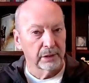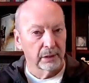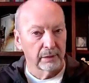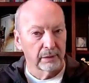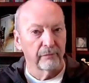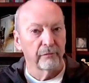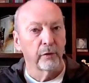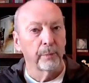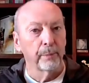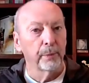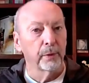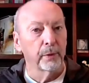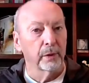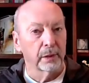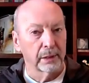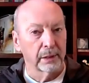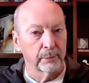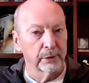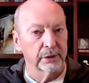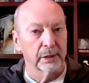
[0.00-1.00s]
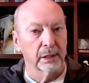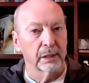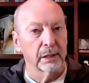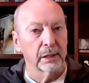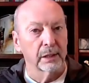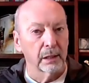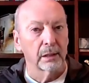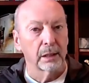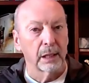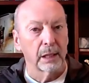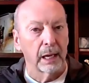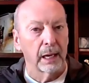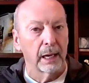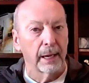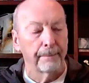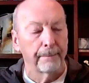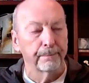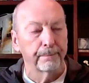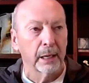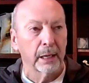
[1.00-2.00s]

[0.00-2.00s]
But still in football, it was a little,